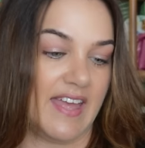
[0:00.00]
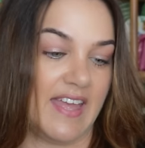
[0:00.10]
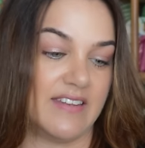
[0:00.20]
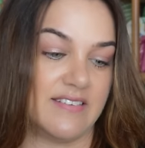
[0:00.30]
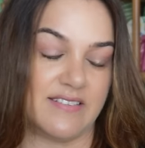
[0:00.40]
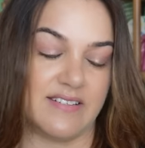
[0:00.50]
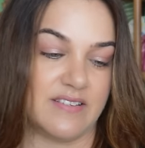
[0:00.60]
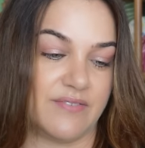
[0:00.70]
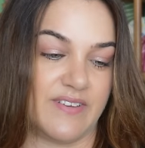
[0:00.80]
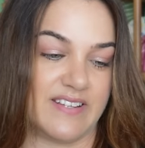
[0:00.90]
and
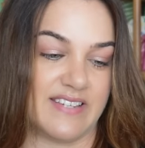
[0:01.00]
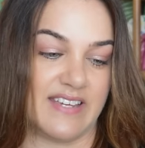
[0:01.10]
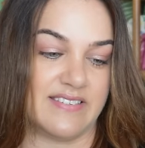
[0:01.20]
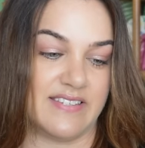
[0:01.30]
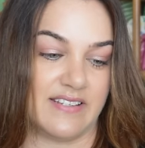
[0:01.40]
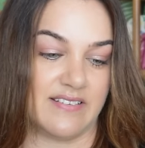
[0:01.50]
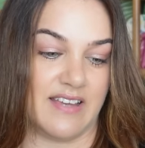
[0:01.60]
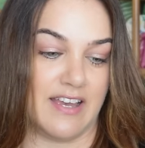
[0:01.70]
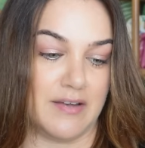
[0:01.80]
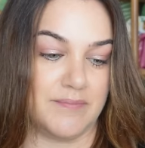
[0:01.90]
it's fantastic.
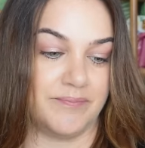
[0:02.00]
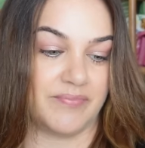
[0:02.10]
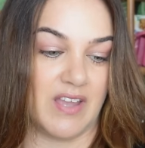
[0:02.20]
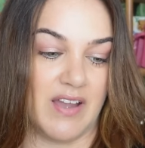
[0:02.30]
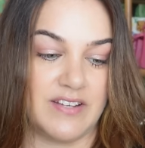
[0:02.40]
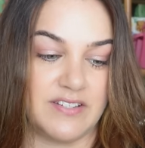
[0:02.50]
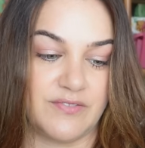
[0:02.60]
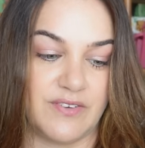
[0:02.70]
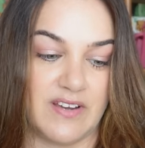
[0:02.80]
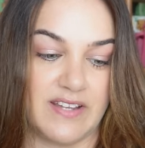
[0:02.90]
I
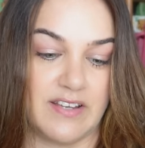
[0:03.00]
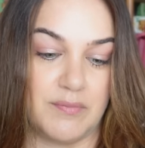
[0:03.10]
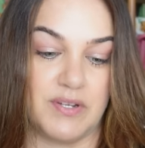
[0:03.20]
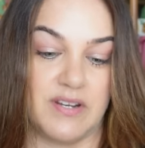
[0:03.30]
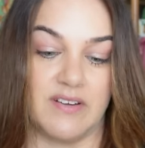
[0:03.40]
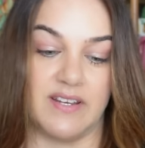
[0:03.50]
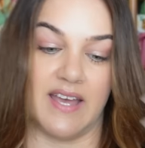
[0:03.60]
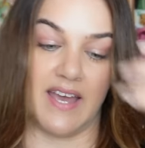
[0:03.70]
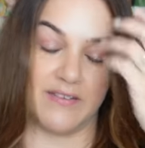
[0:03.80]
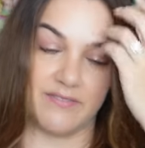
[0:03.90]
just find I put it on
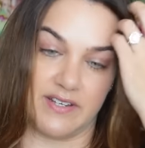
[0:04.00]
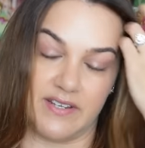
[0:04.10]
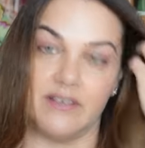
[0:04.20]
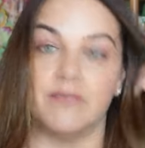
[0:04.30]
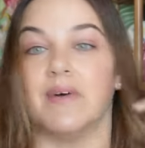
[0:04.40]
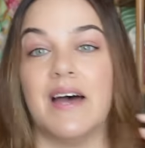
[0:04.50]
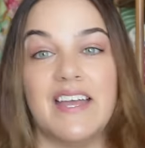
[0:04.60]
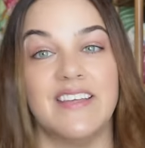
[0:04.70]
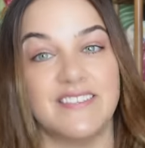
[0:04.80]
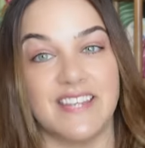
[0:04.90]
after
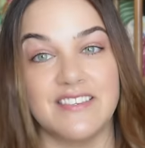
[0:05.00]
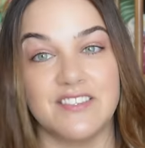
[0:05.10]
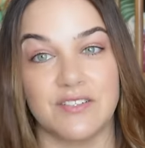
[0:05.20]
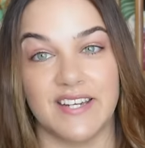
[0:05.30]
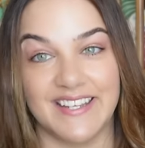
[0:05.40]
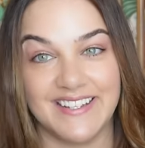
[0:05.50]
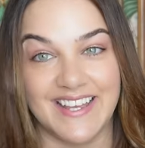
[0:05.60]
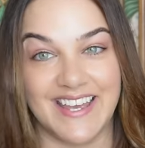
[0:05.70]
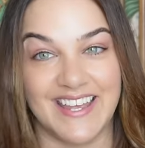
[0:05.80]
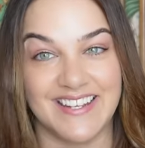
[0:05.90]
my sunscreen,
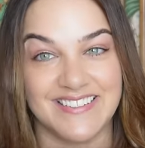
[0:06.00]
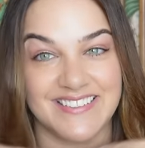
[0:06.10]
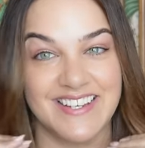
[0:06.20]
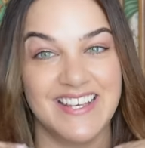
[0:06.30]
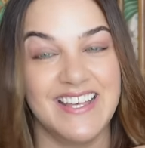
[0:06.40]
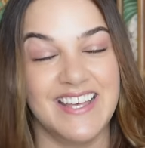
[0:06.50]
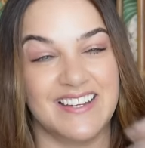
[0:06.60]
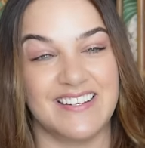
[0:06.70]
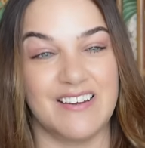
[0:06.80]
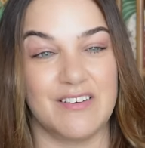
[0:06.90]
and
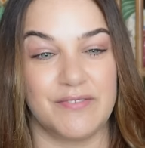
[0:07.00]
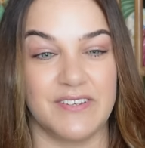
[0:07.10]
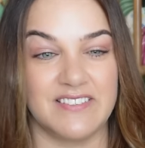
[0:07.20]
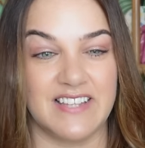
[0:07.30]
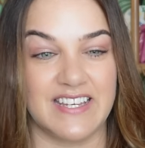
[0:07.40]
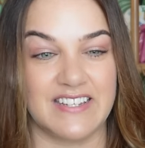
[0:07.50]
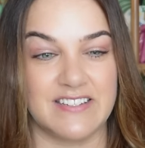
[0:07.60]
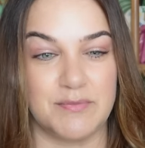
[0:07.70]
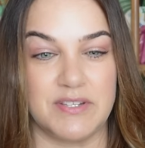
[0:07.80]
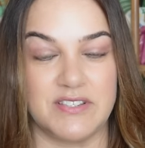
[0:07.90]
I don't know, it feels like it
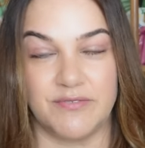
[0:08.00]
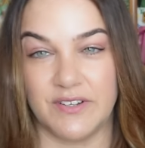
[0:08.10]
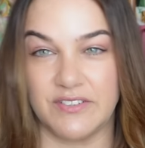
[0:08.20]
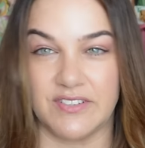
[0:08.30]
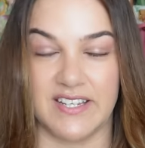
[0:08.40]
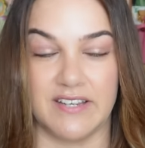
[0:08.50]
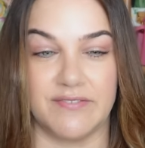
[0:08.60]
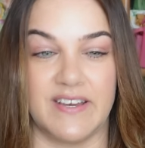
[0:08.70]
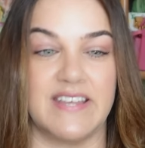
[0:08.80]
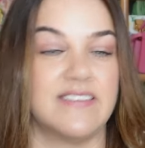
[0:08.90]
just puts a filter on your
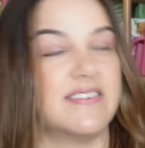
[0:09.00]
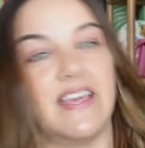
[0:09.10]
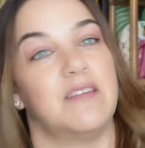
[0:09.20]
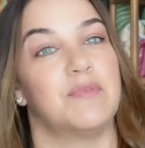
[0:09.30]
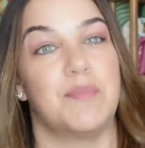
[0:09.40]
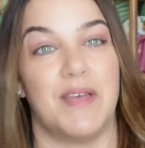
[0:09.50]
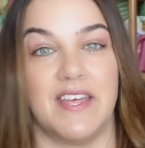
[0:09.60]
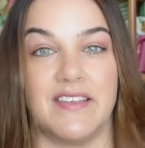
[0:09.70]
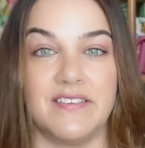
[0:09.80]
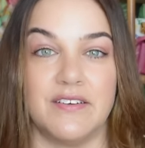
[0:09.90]
face and
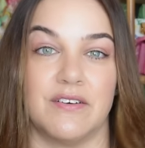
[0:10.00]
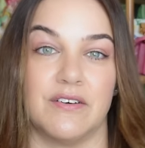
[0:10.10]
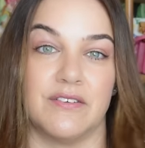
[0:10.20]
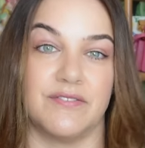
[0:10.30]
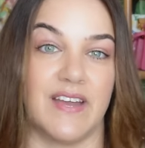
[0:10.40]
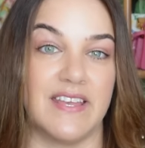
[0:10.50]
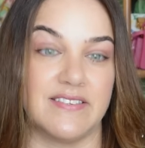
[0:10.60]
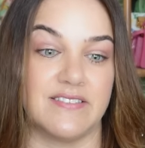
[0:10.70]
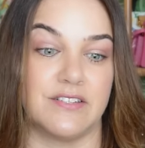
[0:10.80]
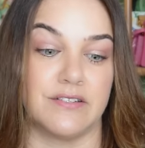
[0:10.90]
prepares your
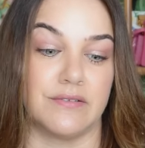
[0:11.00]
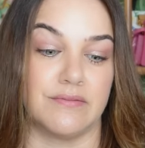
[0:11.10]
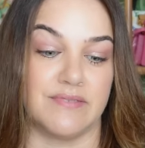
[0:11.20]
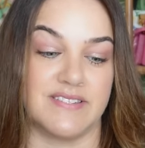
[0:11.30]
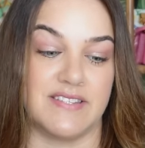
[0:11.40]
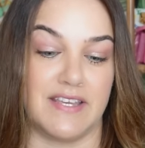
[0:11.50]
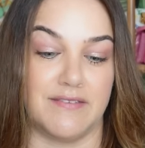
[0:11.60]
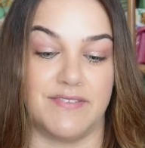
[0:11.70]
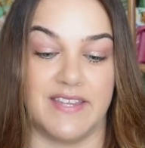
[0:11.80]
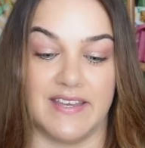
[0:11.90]
face to
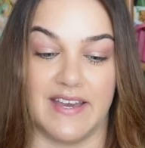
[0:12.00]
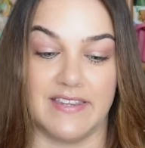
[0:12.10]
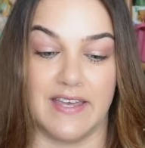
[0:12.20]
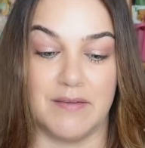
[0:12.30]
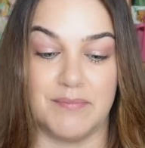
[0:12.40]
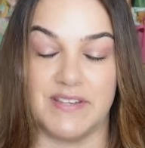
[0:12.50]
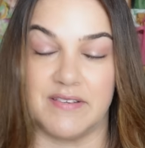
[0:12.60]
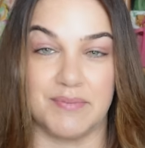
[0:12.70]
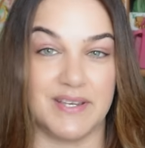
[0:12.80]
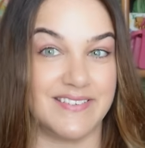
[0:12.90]
receive the other bits
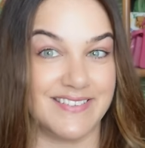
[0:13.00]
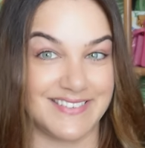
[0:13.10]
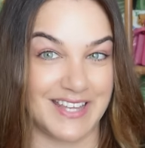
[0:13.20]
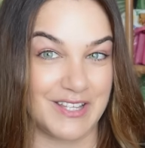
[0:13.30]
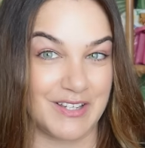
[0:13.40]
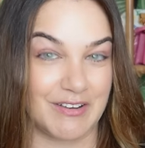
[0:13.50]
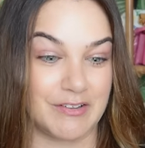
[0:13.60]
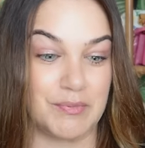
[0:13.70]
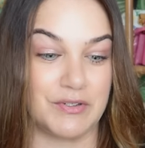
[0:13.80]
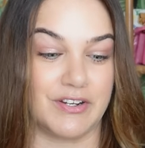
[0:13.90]
and pieces that you're going
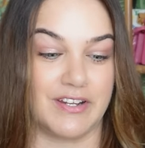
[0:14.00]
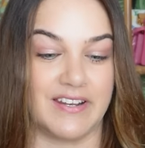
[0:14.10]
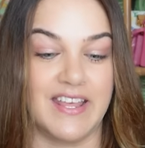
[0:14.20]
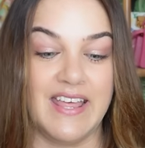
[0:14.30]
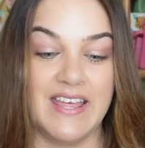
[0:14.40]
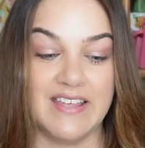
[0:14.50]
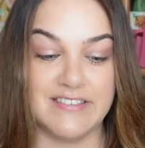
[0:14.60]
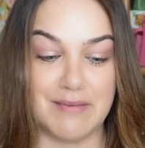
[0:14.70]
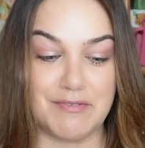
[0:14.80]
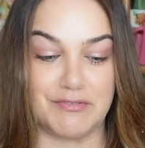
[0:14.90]
to put on it,
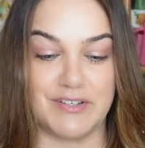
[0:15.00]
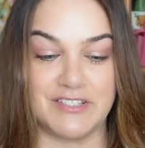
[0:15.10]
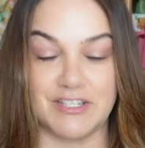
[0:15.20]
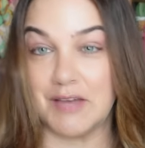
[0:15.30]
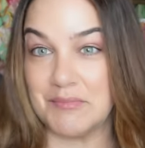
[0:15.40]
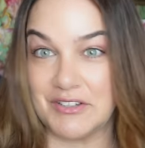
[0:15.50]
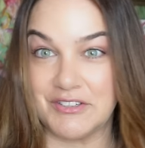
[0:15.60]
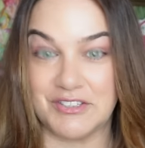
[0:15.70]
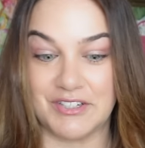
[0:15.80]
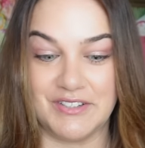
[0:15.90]
some of which I'm going to
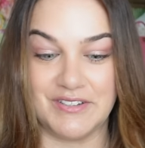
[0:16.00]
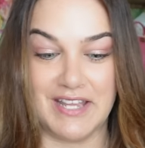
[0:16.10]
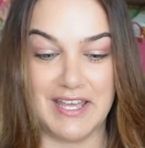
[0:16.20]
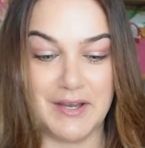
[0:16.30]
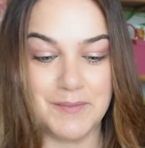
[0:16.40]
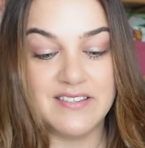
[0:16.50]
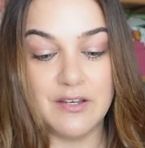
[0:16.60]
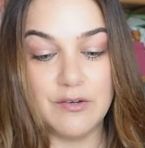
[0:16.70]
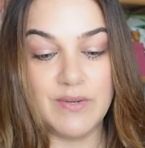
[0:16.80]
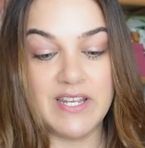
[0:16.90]
show you now.
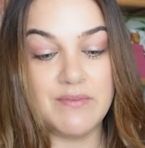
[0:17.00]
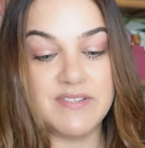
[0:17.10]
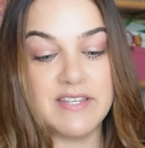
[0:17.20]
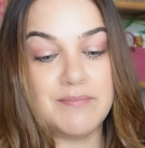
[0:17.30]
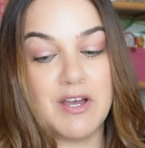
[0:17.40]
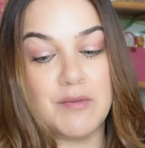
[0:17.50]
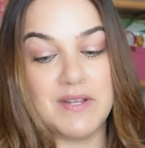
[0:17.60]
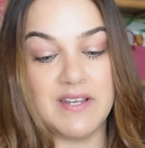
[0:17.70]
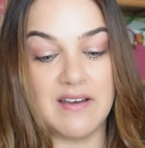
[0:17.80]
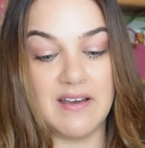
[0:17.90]
So when I was in
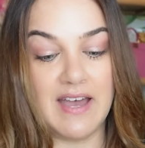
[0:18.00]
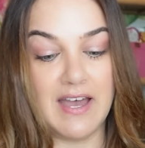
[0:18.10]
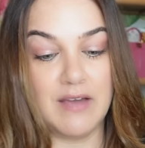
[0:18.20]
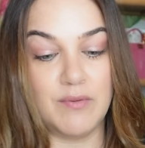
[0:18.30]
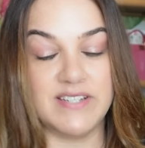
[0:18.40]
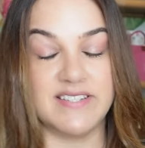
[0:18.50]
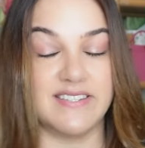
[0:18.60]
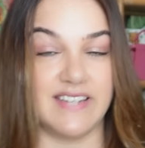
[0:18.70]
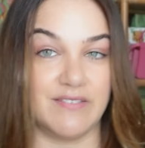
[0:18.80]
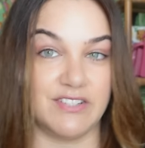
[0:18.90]
Melbourne, I went to the
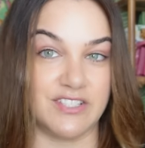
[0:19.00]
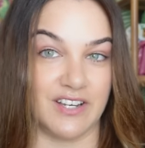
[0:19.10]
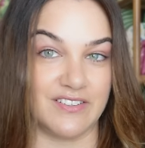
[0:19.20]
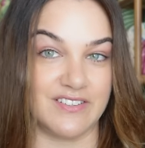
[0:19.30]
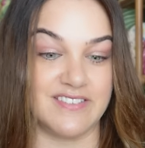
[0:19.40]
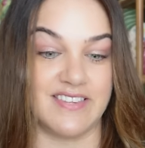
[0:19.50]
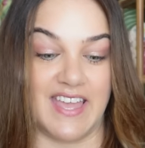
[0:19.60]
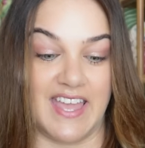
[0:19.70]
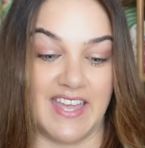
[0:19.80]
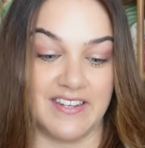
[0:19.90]
David Jones,
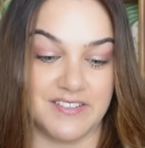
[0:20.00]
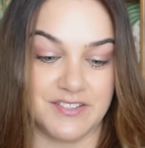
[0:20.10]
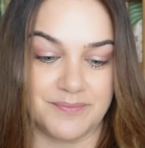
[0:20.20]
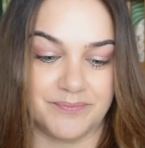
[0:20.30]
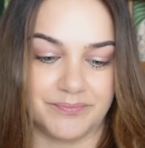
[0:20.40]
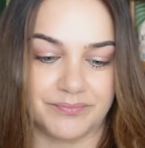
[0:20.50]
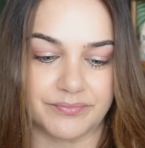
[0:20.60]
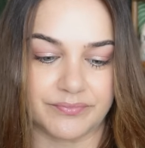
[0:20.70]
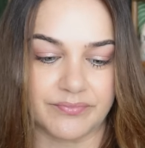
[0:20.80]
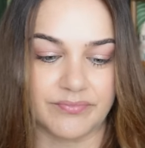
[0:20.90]
and
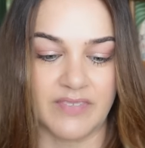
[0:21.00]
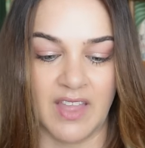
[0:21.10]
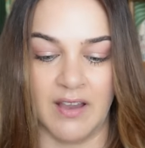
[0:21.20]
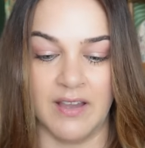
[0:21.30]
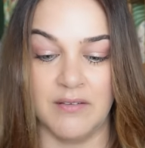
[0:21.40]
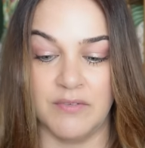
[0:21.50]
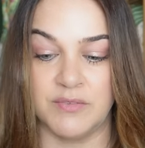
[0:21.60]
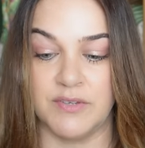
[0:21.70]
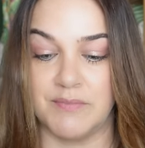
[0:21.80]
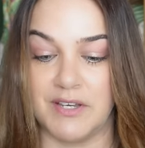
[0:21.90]
I
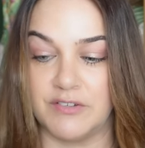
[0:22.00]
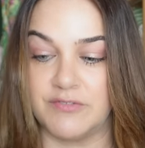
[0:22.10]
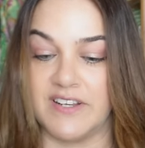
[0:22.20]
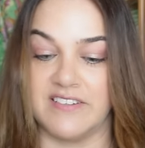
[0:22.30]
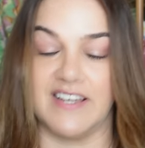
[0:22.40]
was with my good friend